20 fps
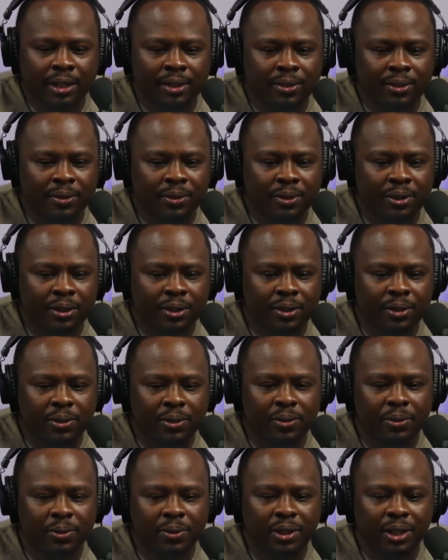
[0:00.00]
on
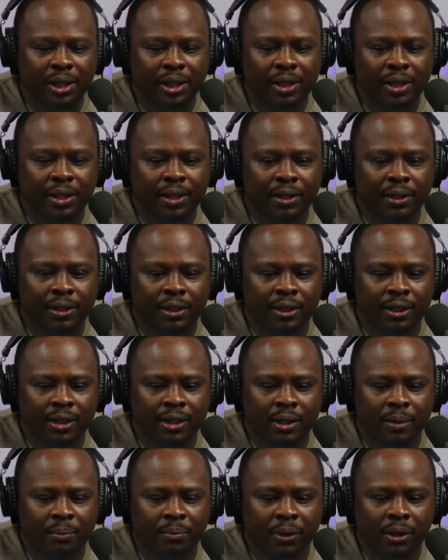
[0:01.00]
you,
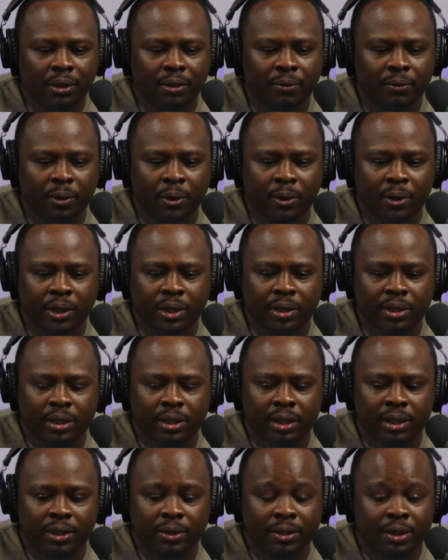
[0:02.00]
brother Roaring
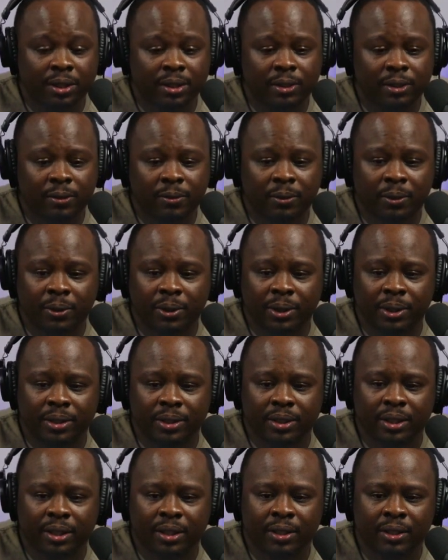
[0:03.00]
Sun or sister Roaring
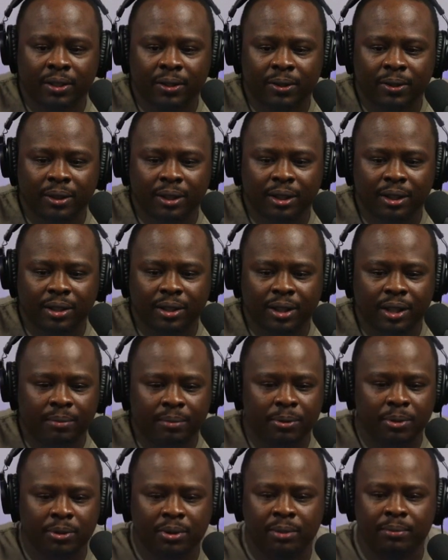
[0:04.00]
Sun. You could
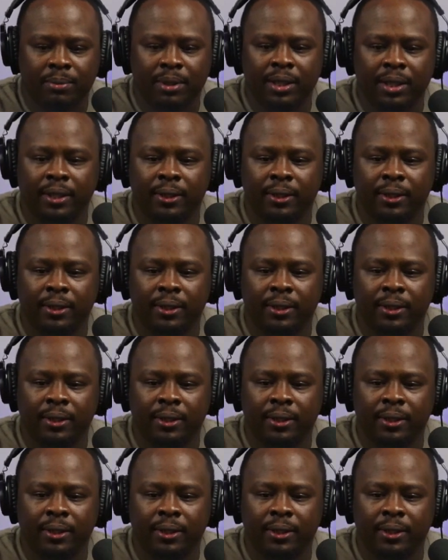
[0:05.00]
unmute your mic.